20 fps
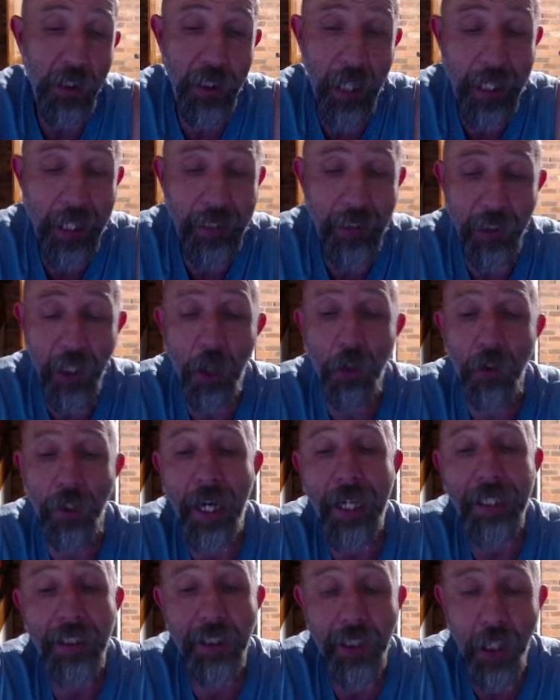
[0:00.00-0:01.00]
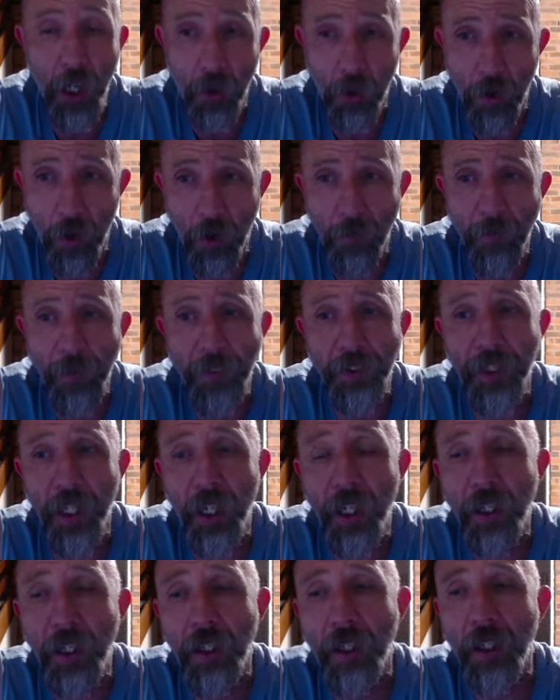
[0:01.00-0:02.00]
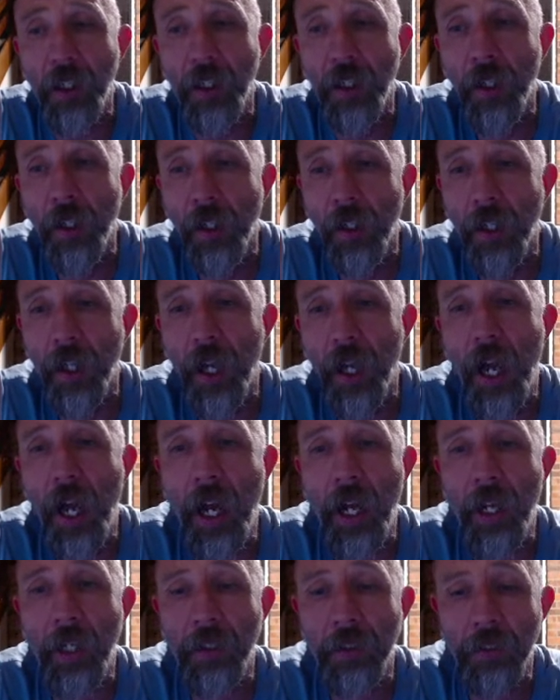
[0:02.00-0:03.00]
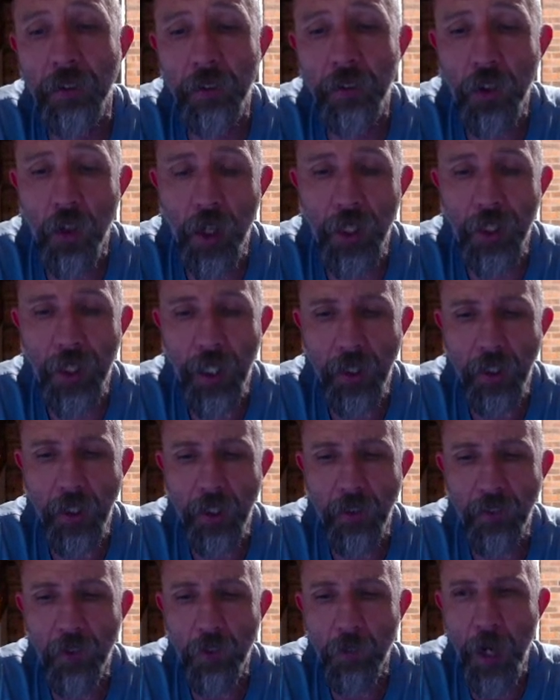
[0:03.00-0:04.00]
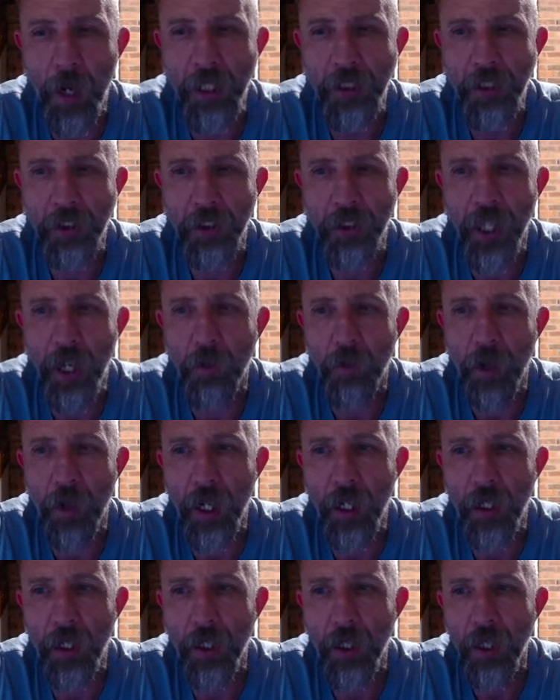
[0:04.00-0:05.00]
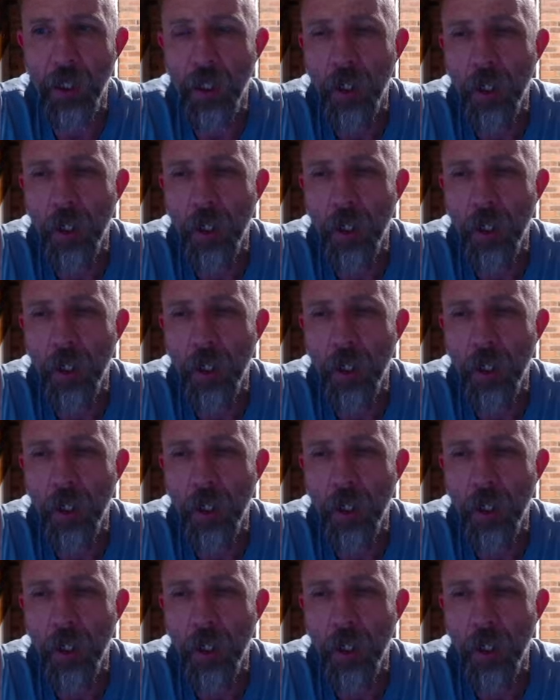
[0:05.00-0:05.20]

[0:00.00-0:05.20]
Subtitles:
the ATO or an ATO officer and try to get your information that way.